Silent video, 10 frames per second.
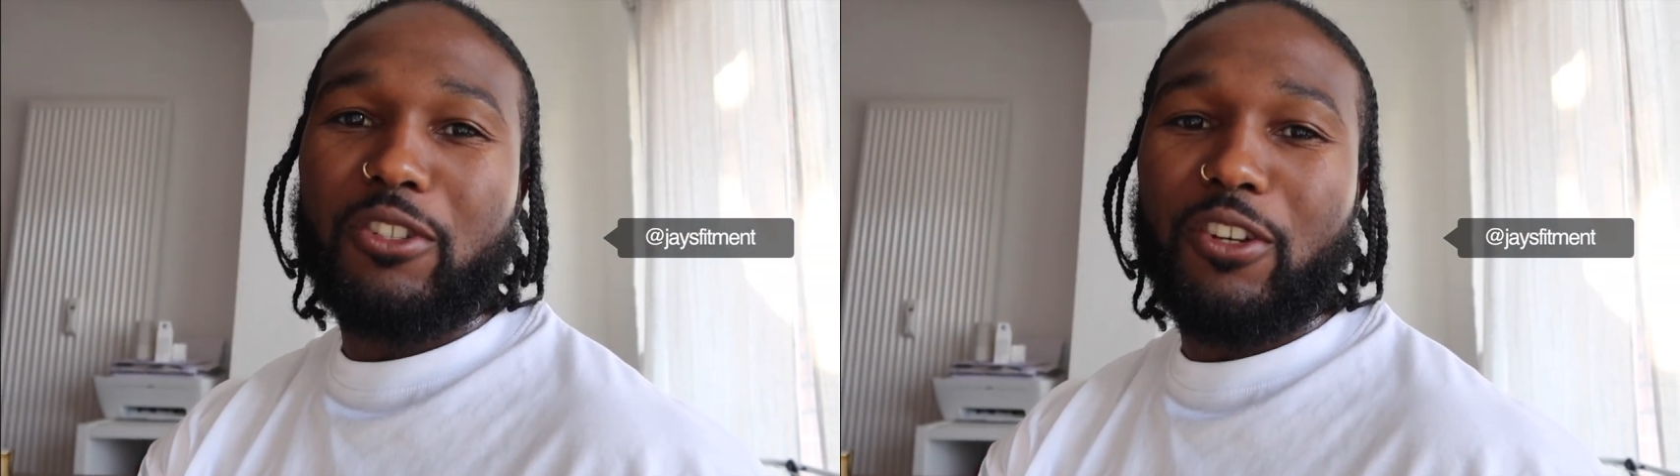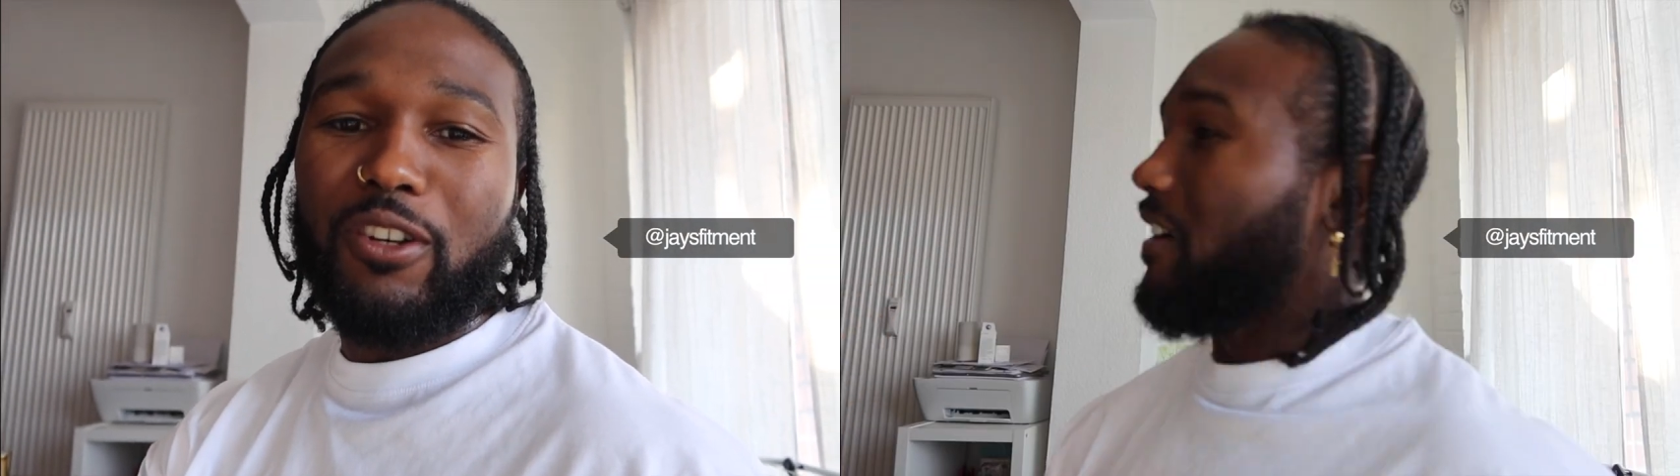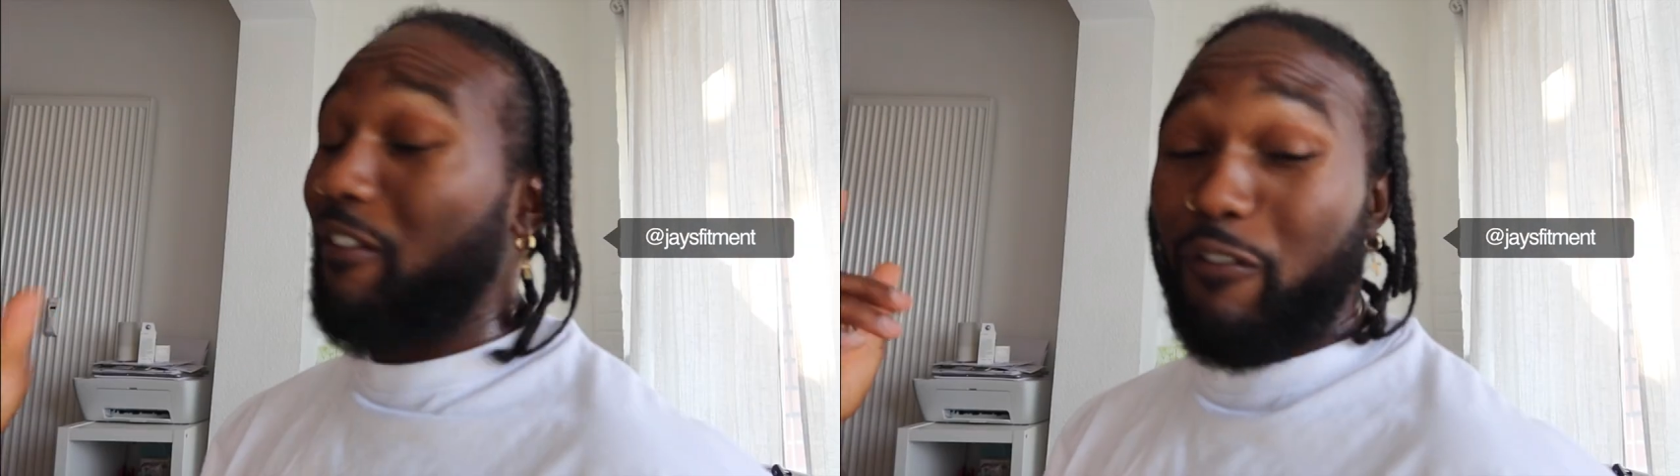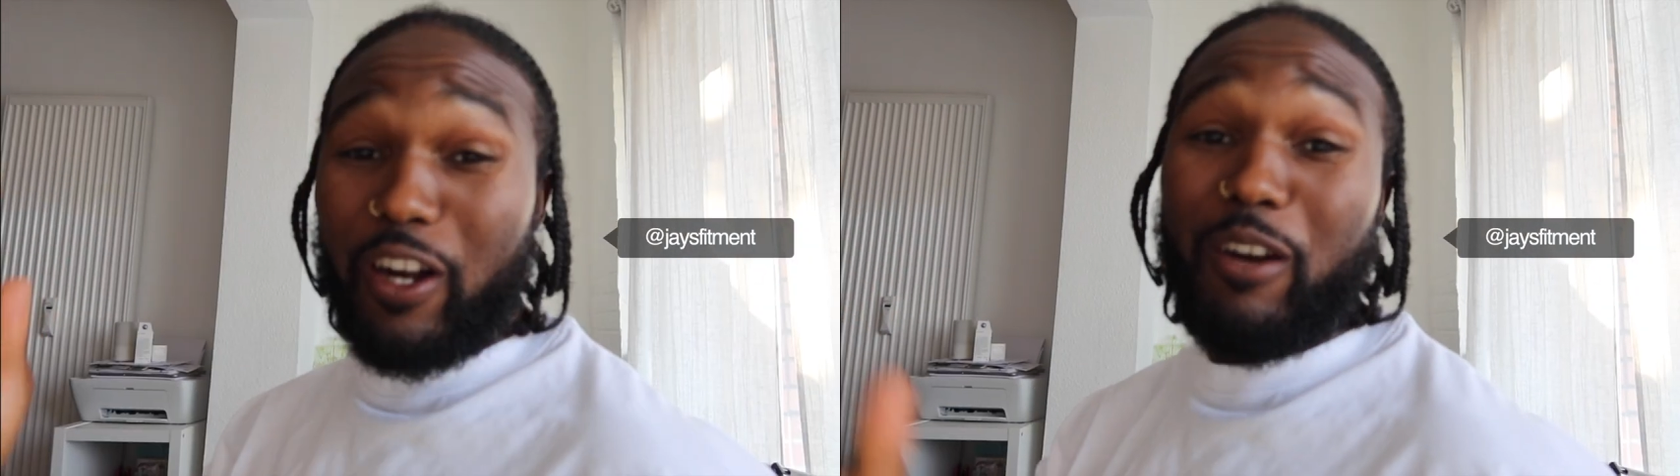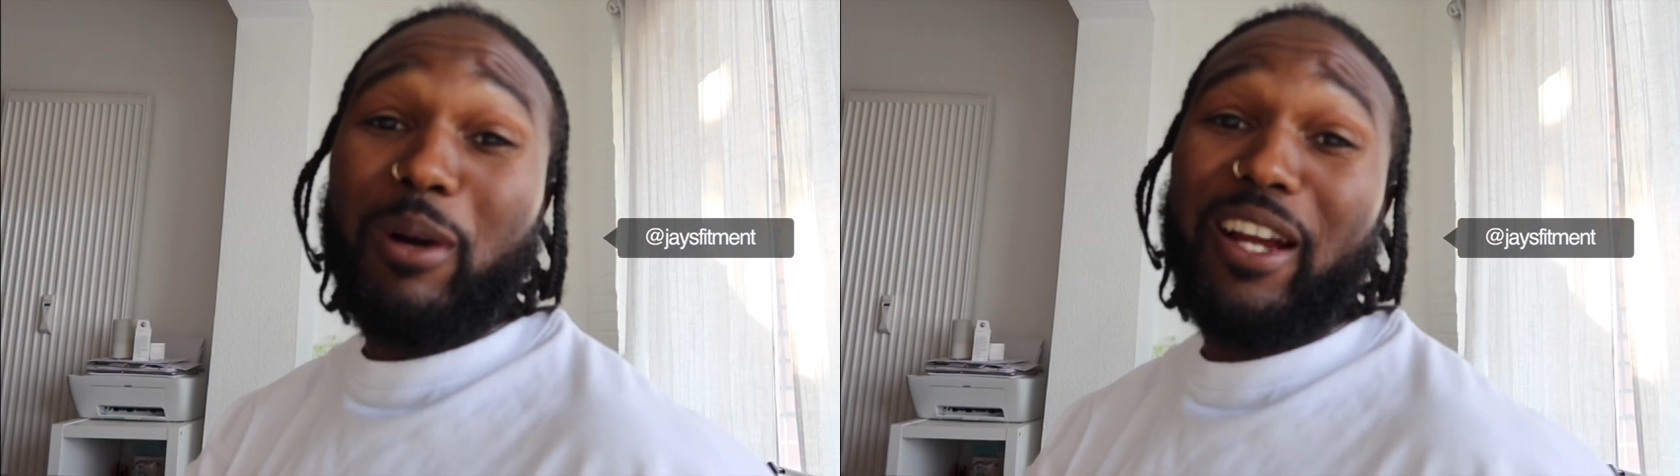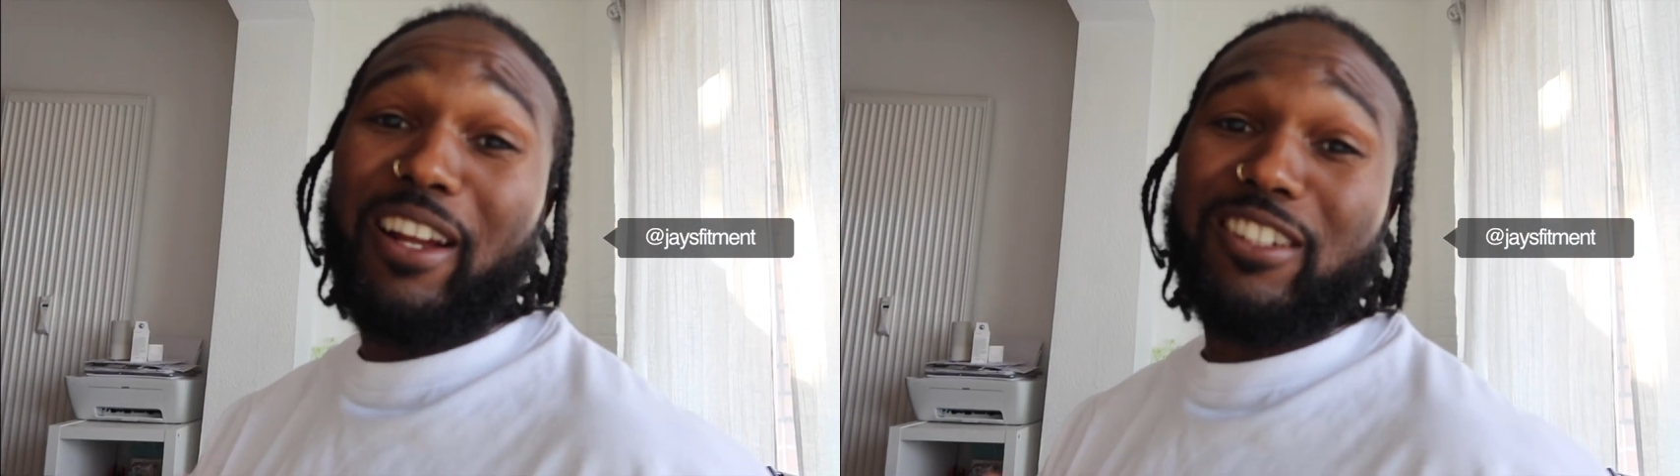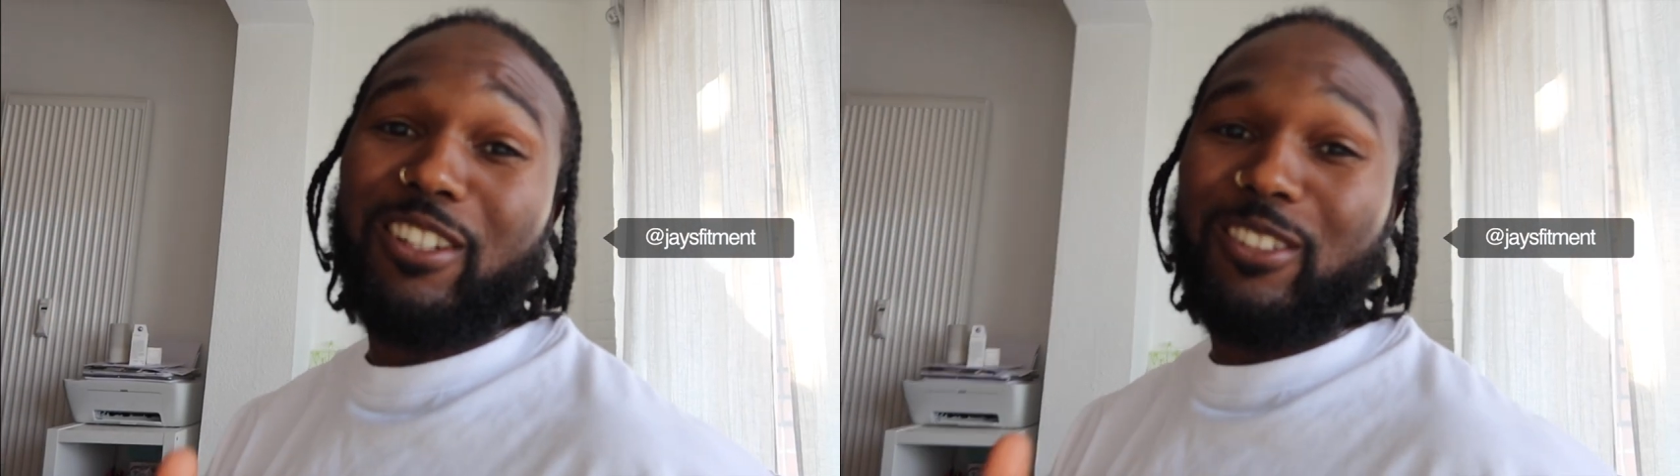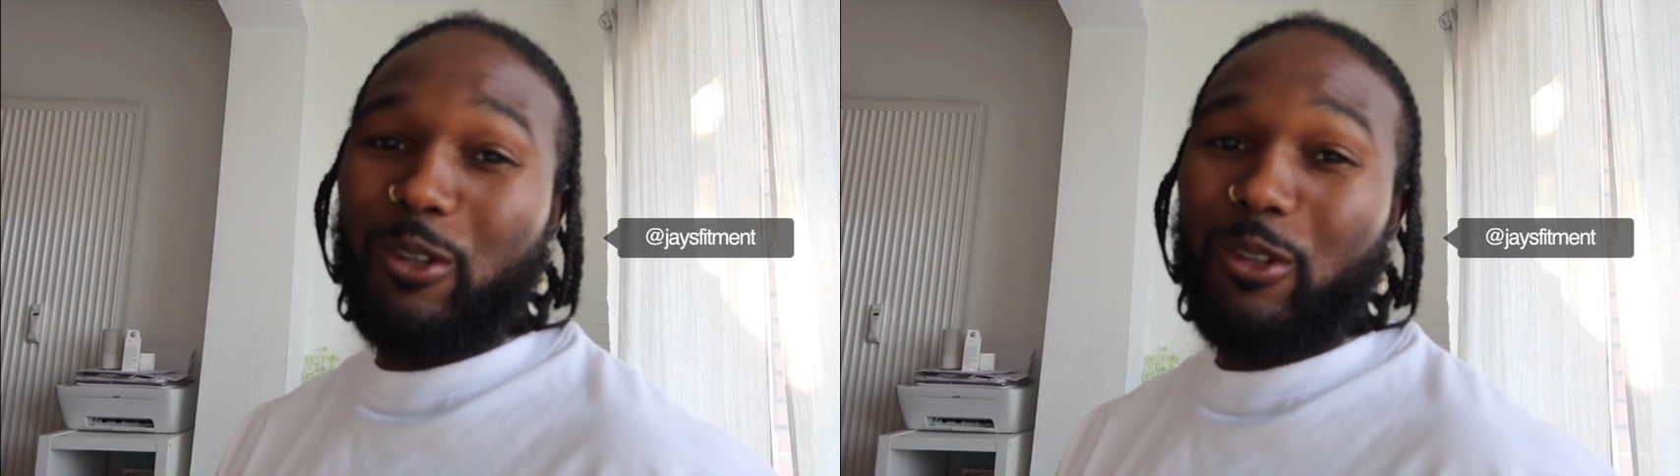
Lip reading: So a friend of mine actually